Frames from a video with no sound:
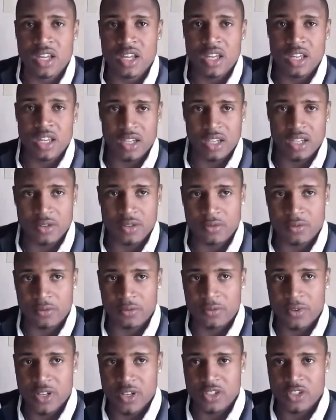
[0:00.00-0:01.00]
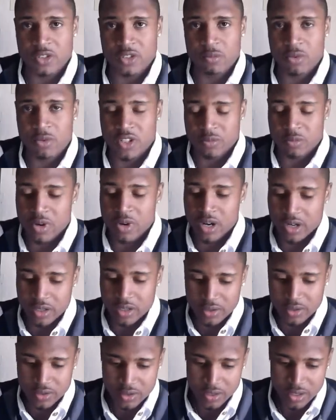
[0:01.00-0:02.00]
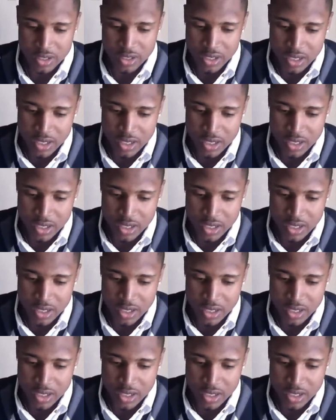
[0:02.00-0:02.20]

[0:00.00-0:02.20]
and gifts from fledgling sports marketers.